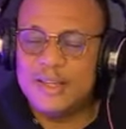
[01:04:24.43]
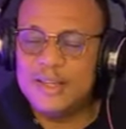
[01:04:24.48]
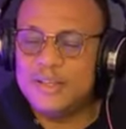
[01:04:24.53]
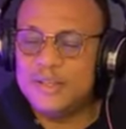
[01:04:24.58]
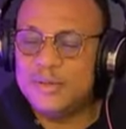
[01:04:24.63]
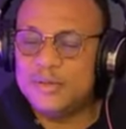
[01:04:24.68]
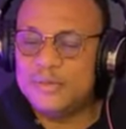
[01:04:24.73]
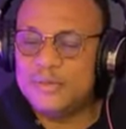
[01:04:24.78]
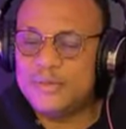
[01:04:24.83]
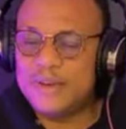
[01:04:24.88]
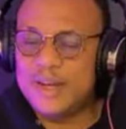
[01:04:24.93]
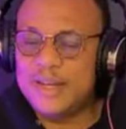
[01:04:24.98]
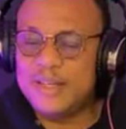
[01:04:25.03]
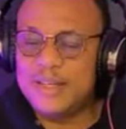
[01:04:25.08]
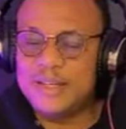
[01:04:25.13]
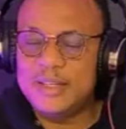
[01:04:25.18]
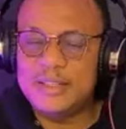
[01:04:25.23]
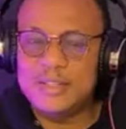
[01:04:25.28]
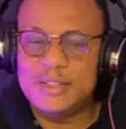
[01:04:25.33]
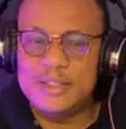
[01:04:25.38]
and then you
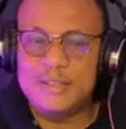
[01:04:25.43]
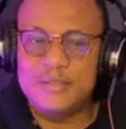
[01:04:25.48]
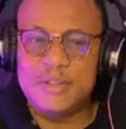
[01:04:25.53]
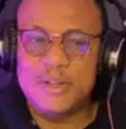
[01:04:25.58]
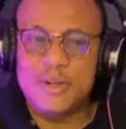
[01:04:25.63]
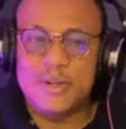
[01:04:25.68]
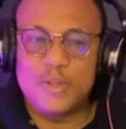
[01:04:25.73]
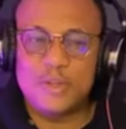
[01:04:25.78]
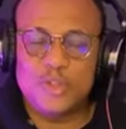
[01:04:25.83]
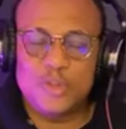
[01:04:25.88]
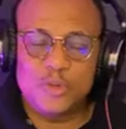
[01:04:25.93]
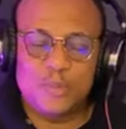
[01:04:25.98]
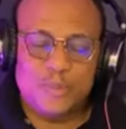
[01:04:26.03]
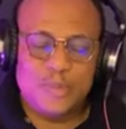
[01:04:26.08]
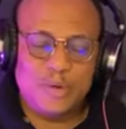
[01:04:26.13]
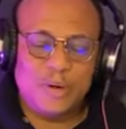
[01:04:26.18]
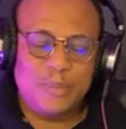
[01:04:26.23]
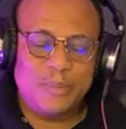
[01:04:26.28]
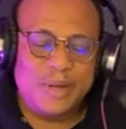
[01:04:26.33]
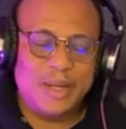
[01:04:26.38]
find it
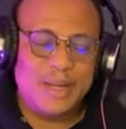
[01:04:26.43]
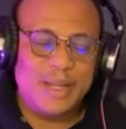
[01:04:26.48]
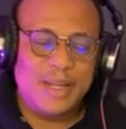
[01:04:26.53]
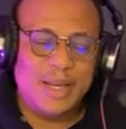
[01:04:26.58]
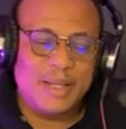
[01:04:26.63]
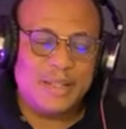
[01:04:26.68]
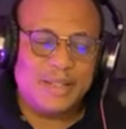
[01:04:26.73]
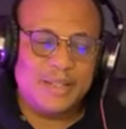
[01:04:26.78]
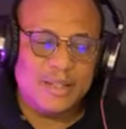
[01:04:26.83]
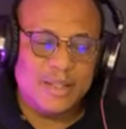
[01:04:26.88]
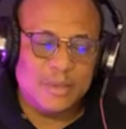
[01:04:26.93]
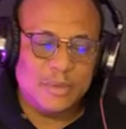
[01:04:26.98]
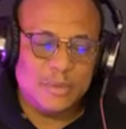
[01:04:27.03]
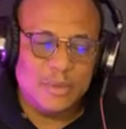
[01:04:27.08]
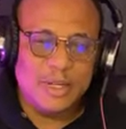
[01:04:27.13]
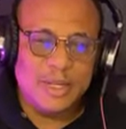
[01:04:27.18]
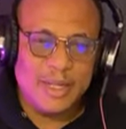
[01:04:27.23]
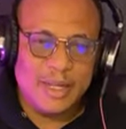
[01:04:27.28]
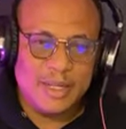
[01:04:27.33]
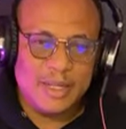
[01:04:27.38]
difficult to properly
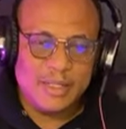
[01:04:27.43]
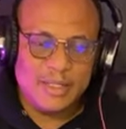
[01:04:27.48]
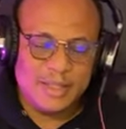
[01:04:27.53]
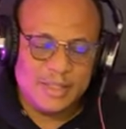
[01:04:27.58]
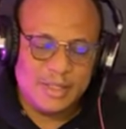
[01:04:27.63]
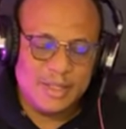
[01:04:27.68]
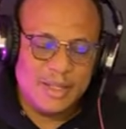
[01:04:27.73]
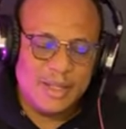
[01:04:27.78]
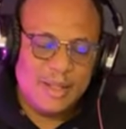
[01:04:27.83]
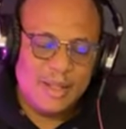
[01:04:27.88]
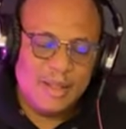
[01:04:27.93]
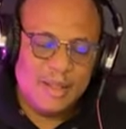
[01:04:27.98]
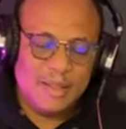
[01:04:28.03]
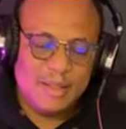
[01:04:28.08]
articulate